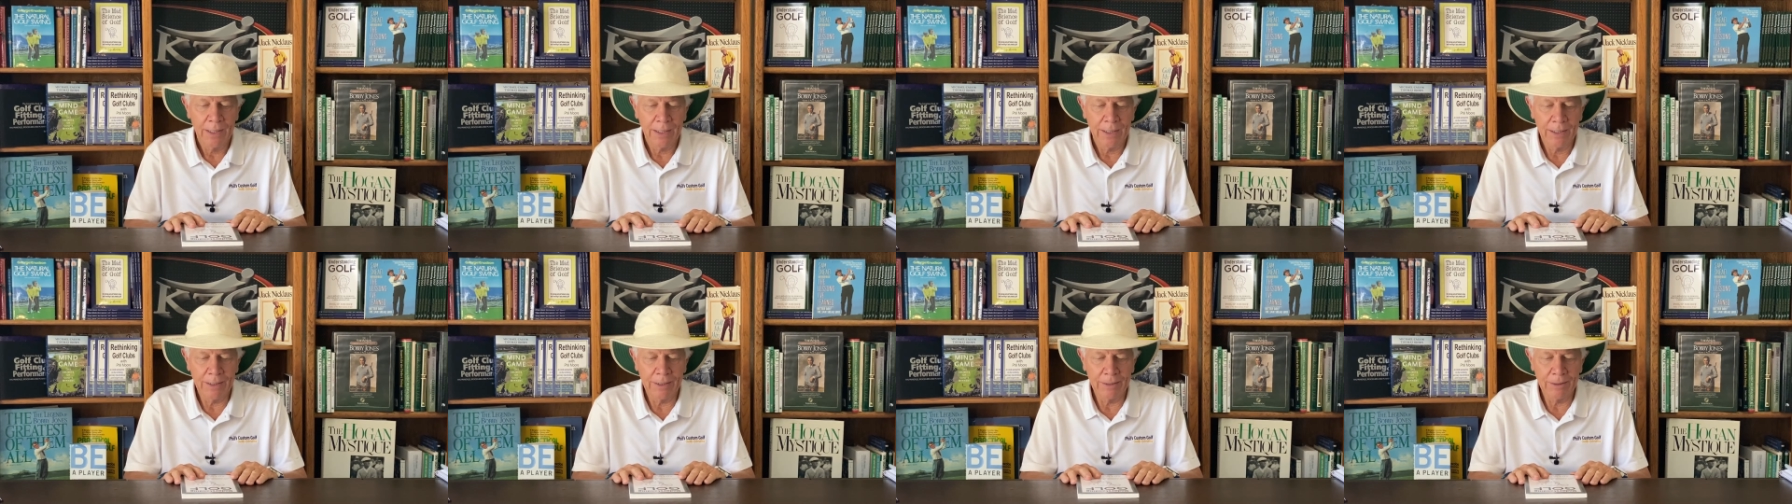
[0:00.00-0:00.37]

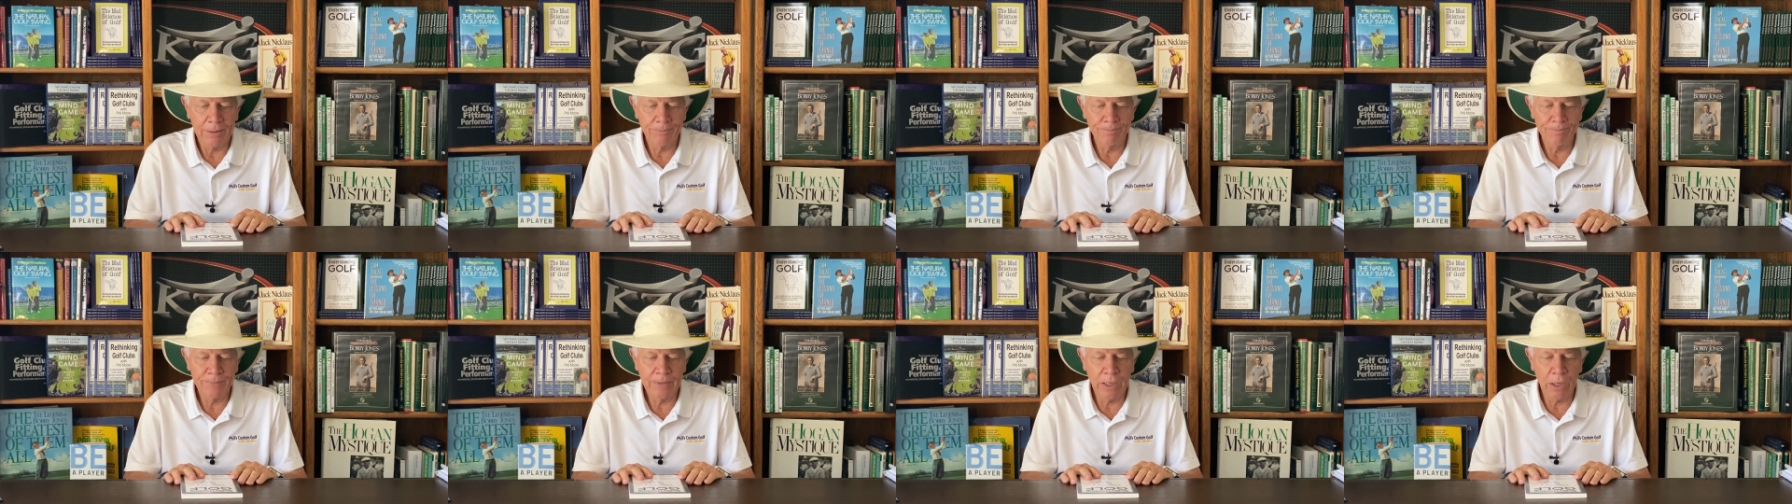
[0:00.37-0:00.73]

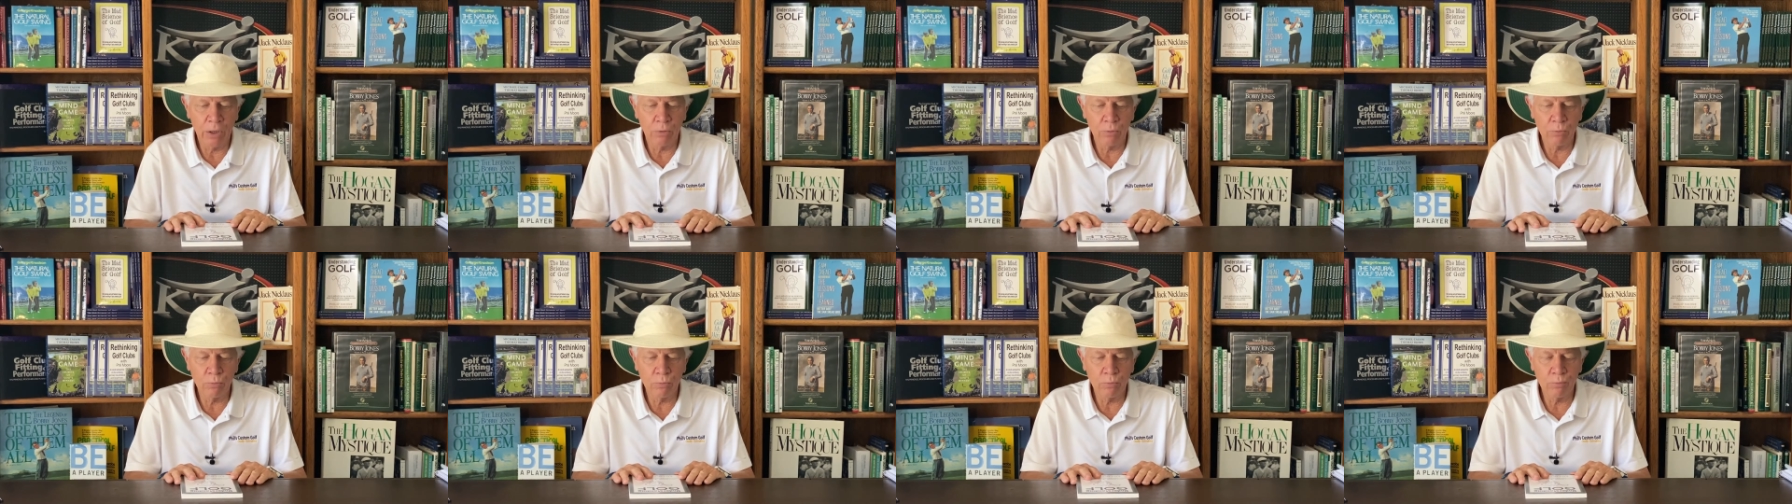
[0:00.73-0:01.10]
Uh,
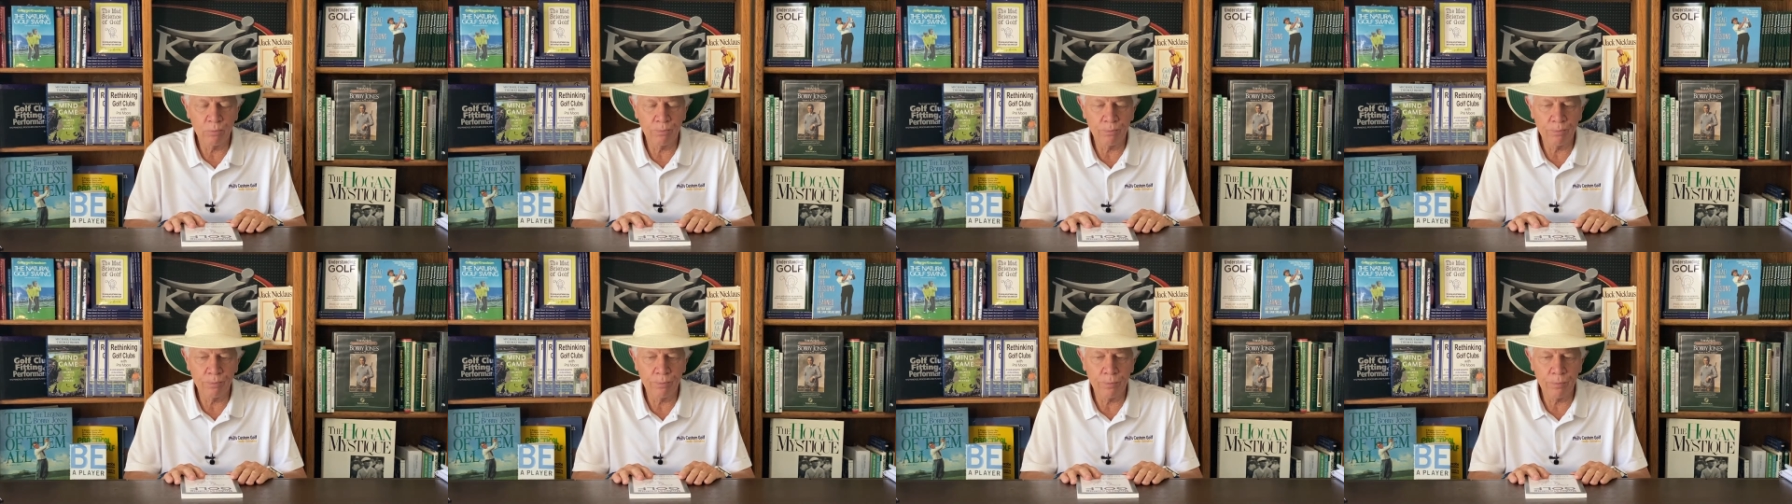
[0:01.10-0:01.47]
now,
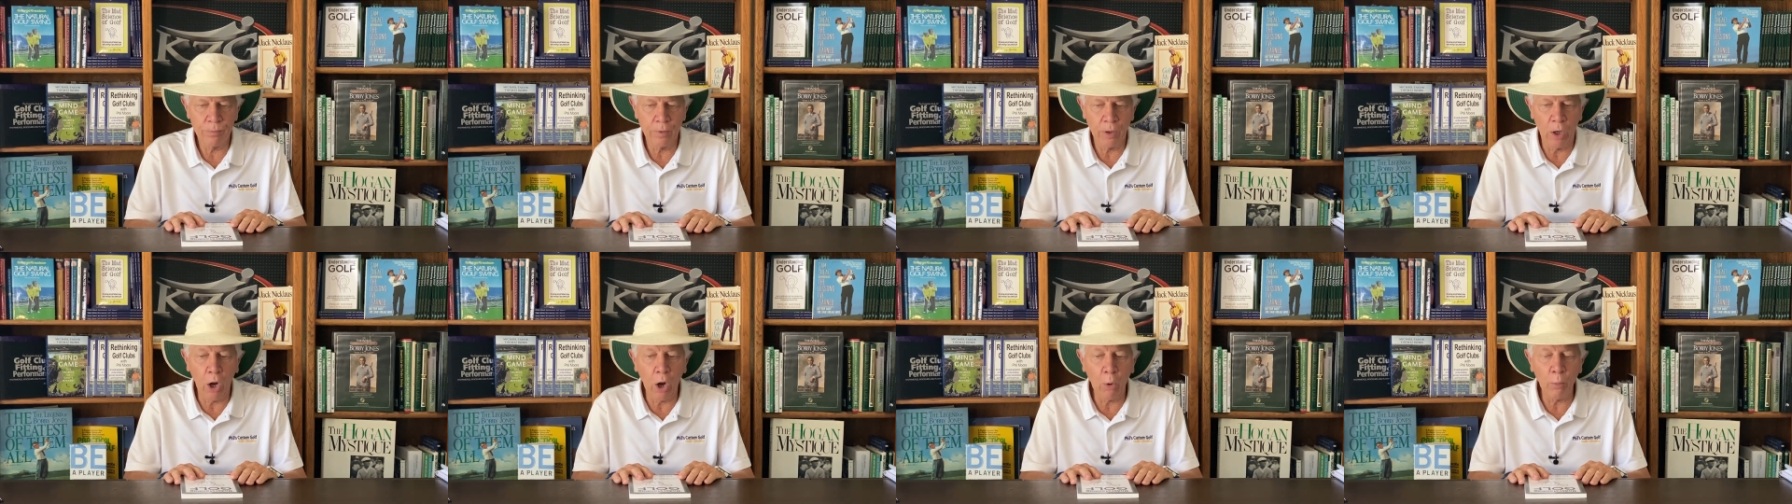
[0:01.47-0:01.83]

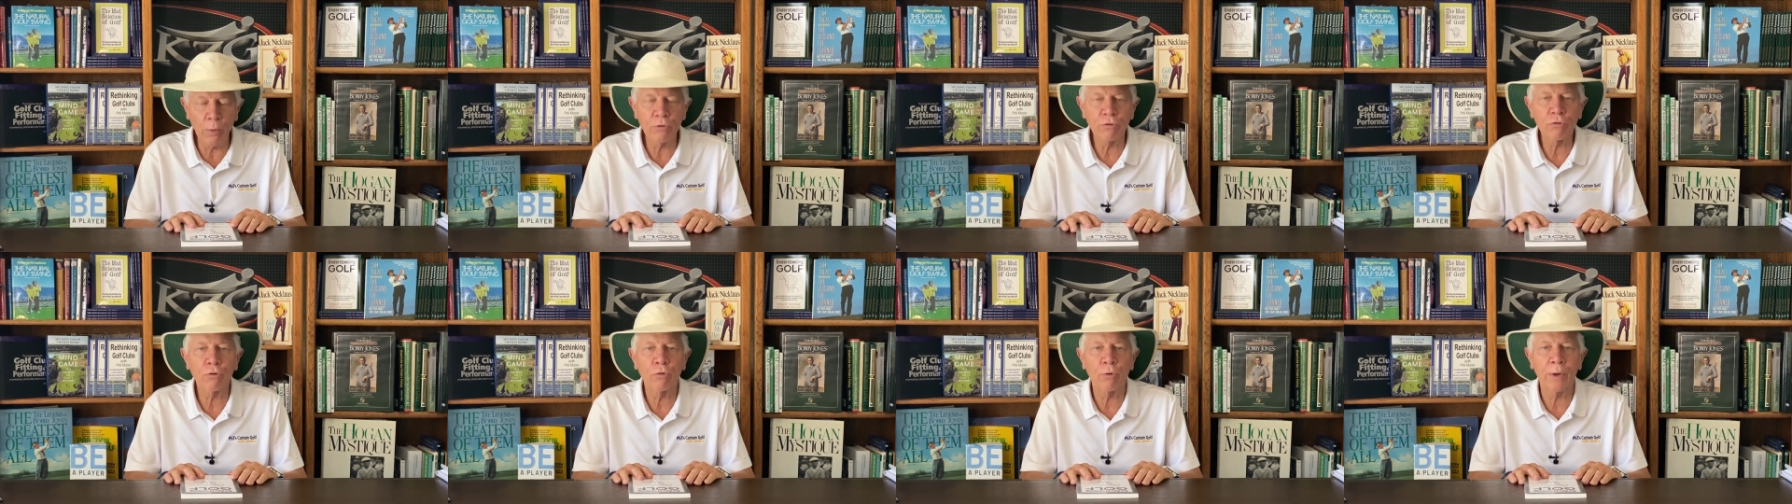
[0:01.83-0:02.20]

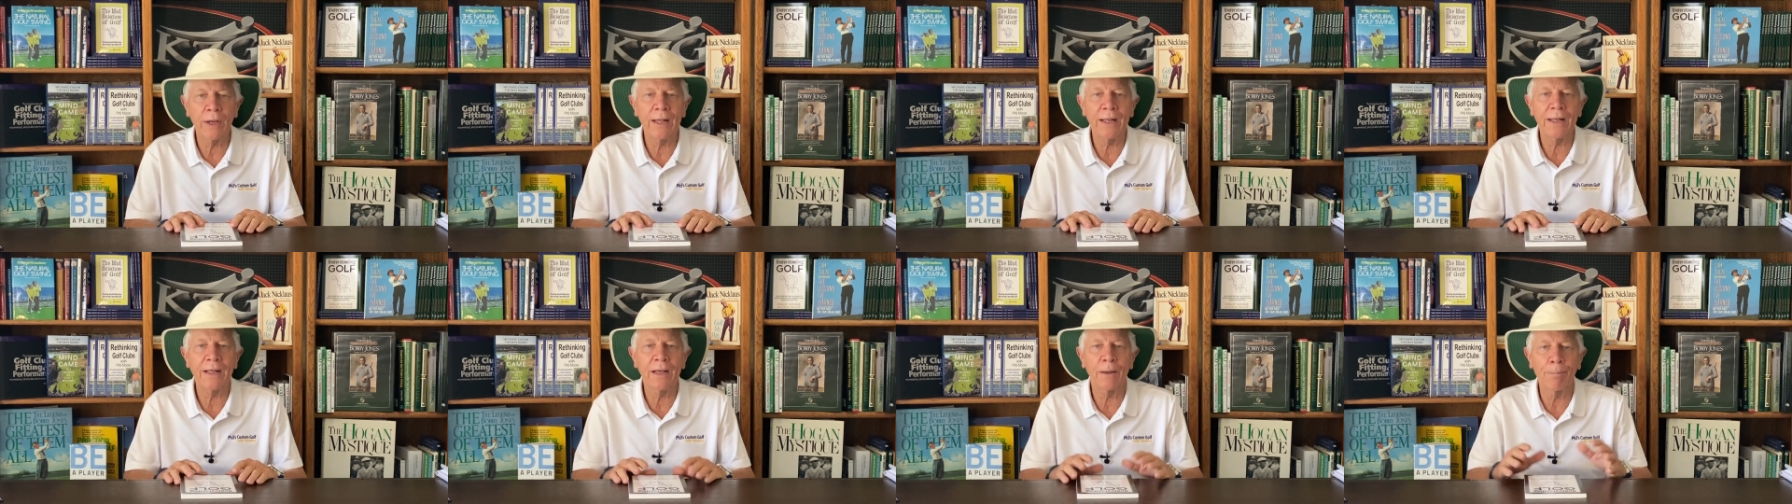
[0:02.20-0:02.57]
always
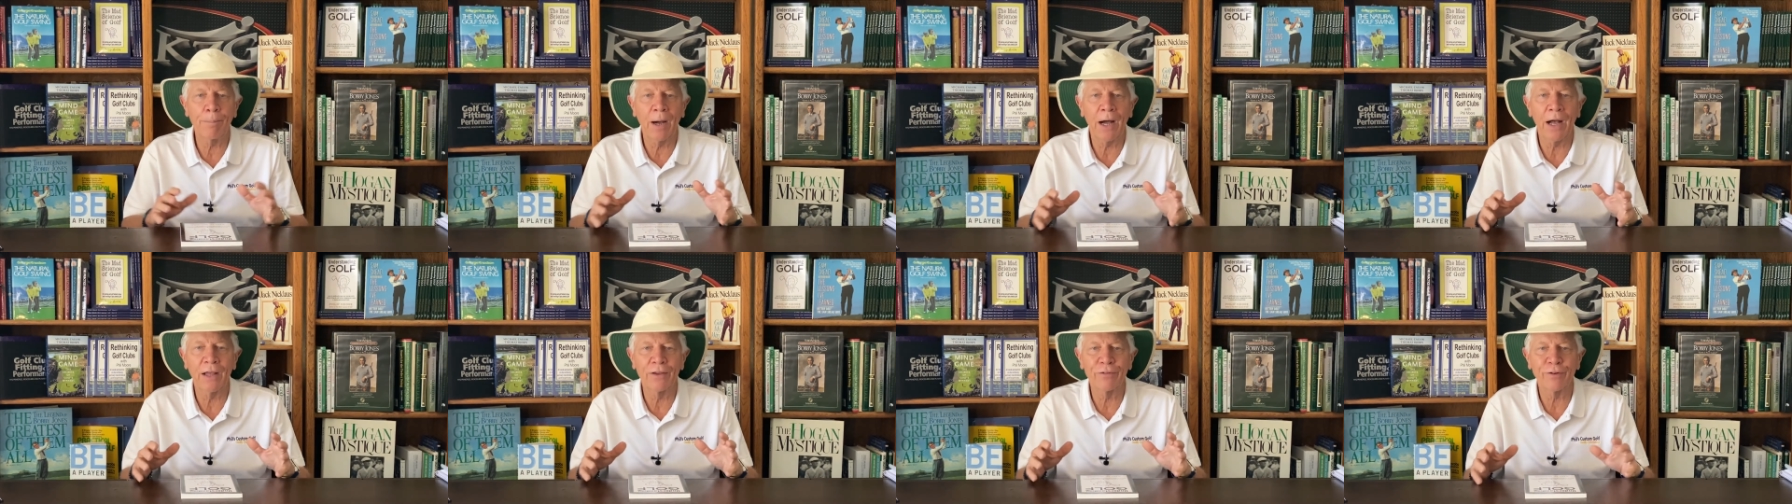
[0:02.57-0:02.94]
creating a
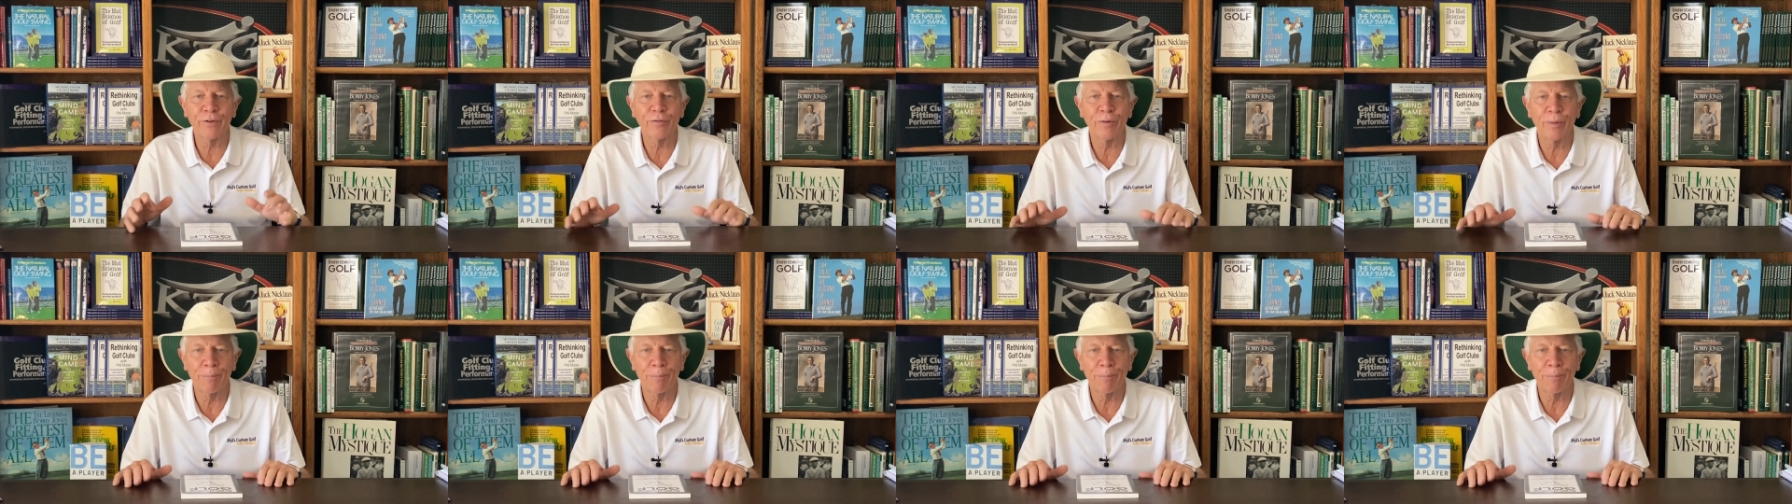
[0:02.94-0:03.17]
positive,